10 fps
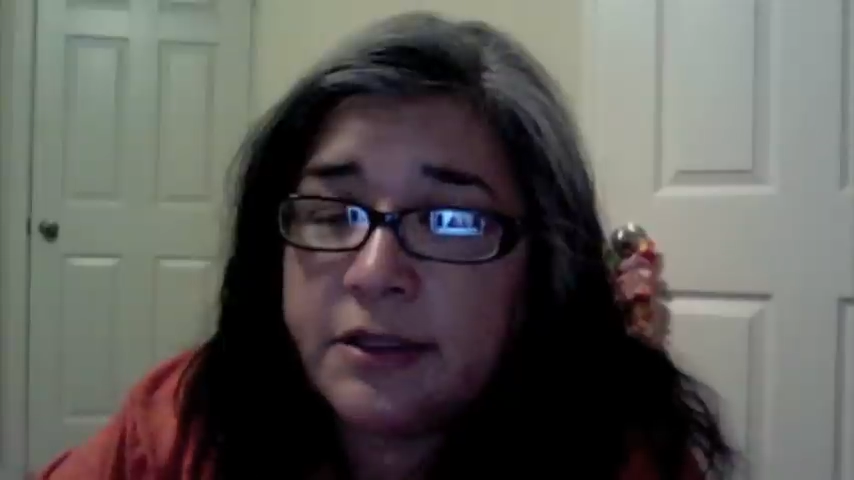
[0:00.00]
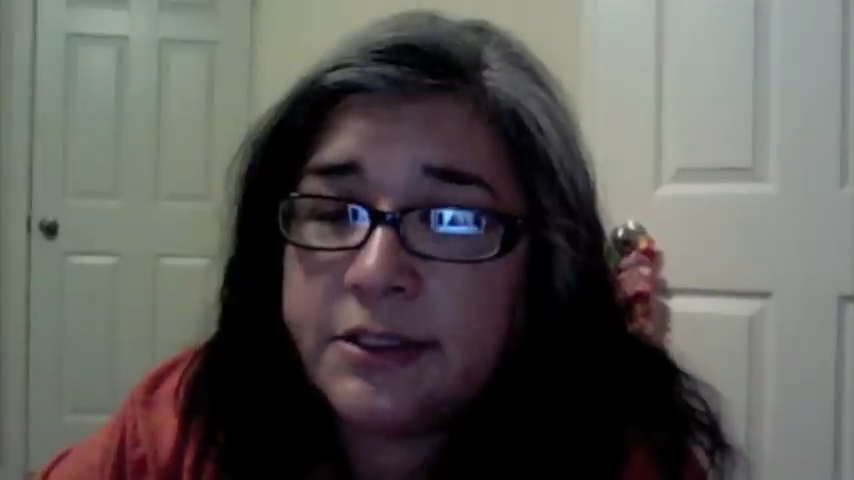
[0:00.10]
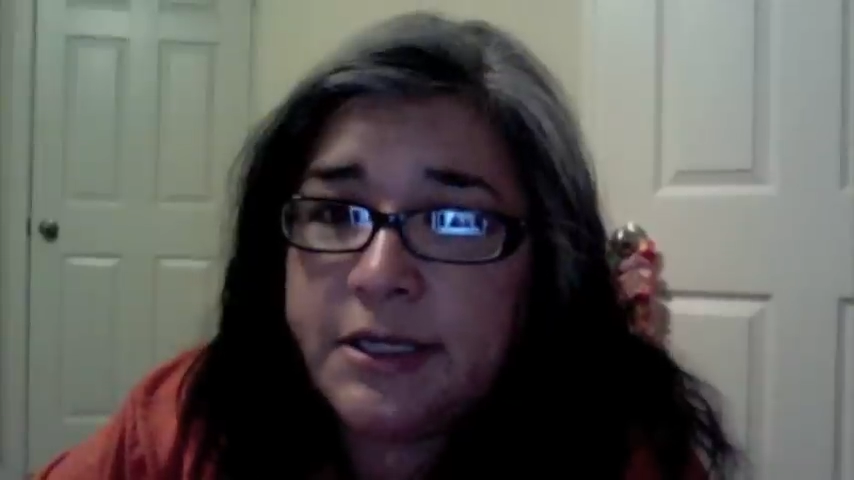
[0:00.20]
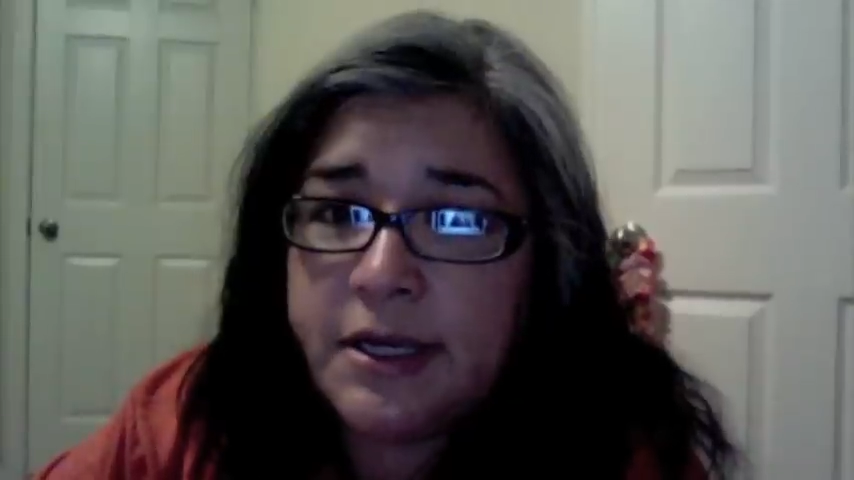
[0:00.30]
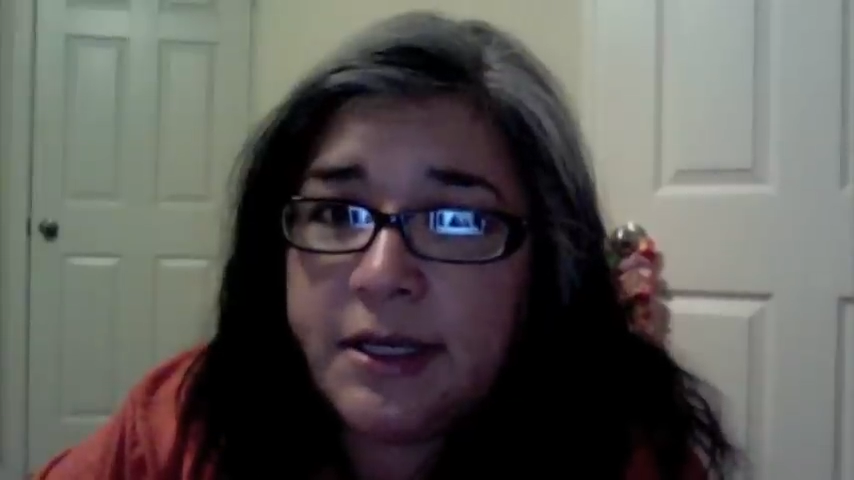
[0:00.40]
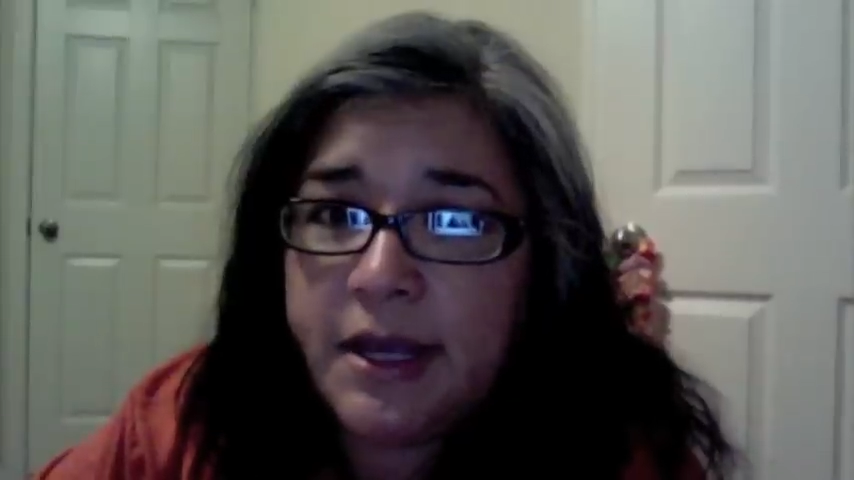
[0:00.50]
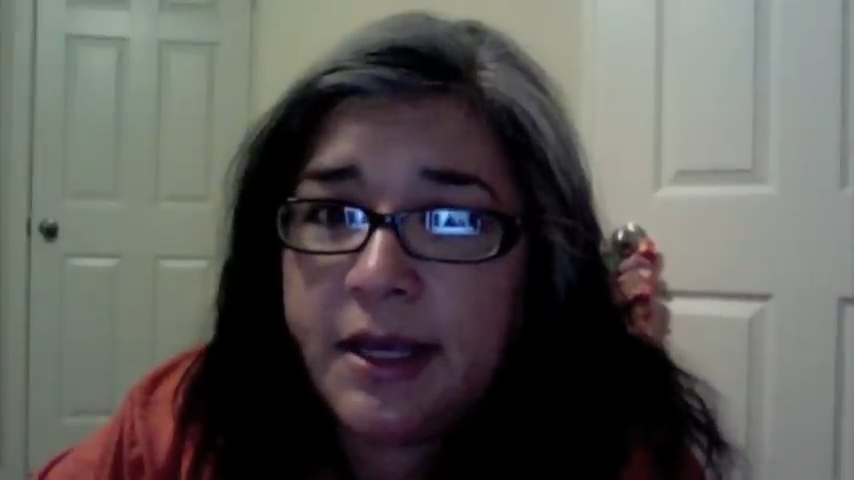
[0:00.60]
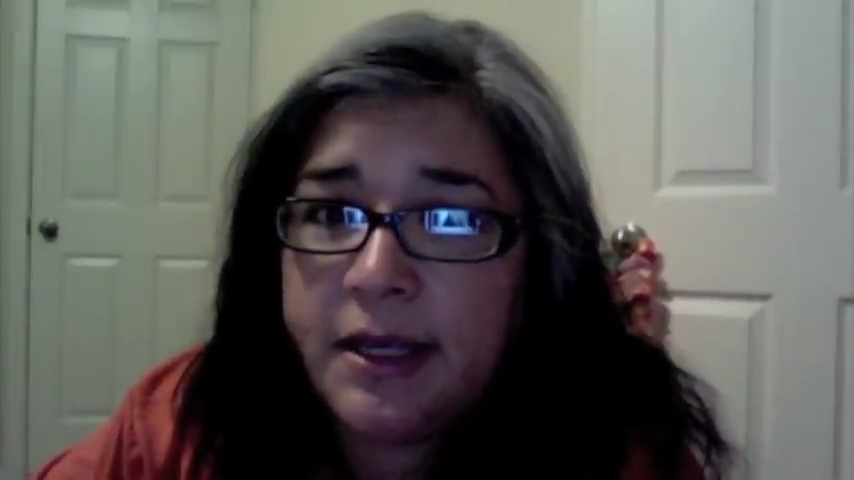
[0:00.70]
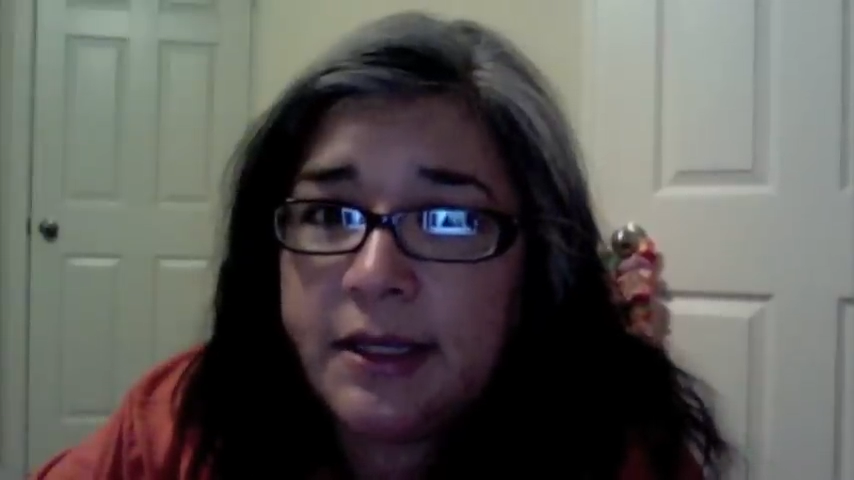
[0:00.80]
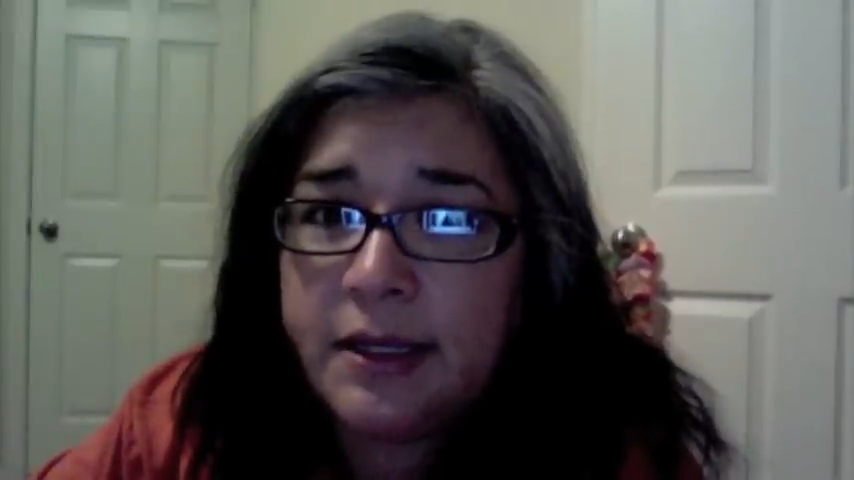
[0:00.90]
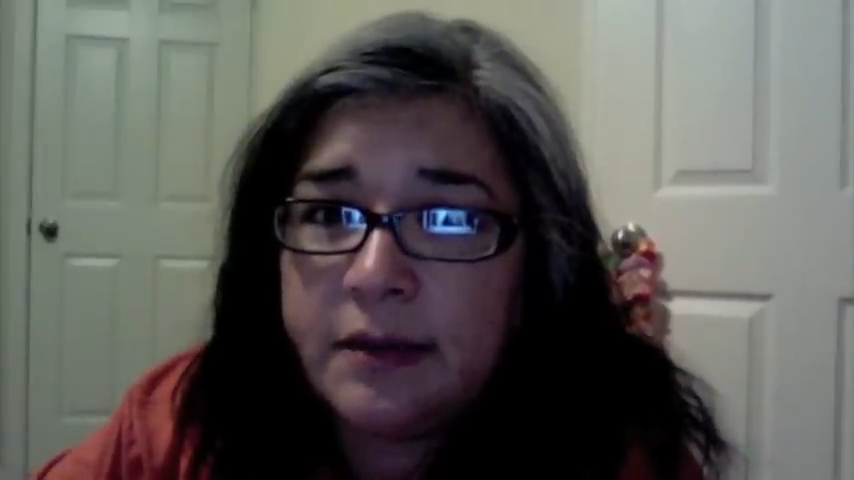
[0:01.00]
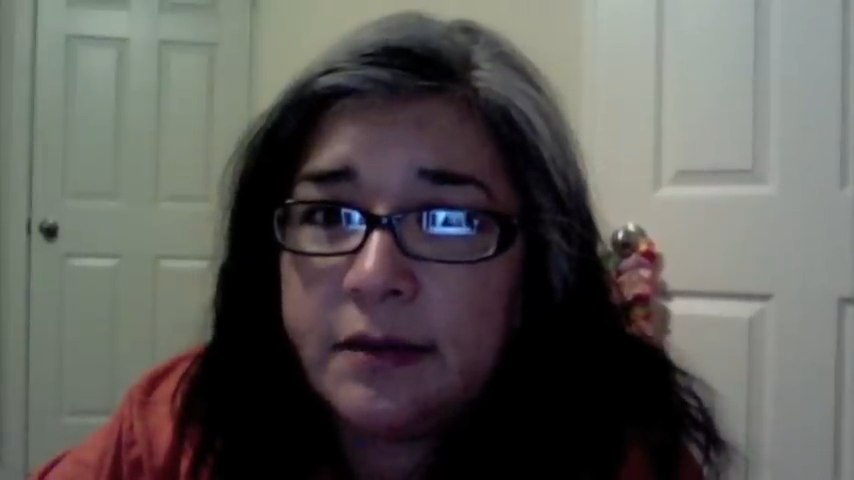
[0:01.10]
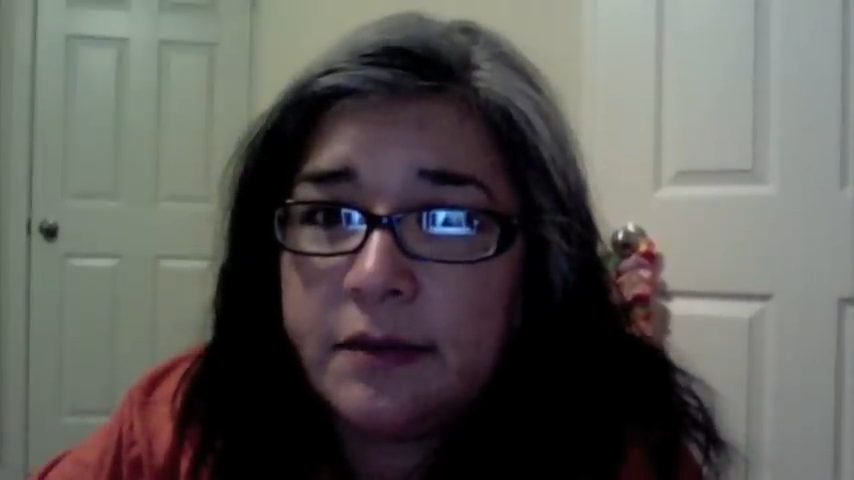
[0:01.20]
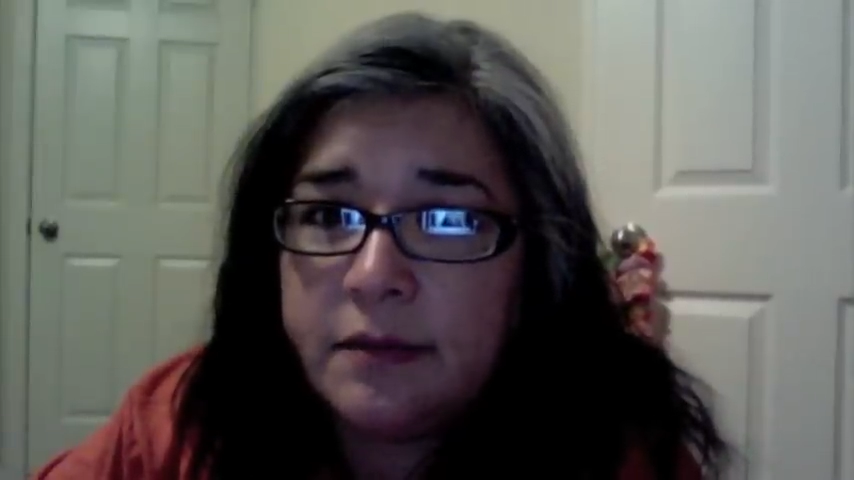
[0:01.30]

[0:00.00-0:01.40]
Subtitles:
CNN and